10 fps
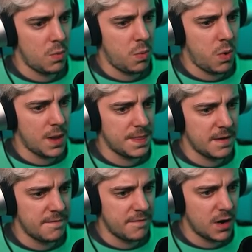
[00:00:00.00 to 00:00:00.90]
What the
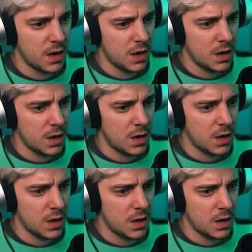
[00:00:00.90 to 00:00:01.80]

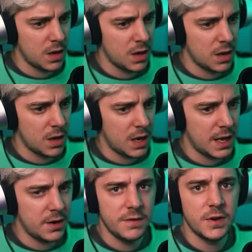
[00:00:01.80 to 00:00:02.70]
fuck? I
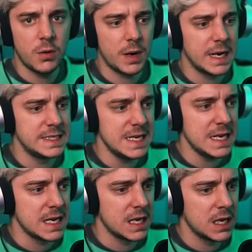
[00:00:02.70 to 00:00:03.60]
don't even know what I did.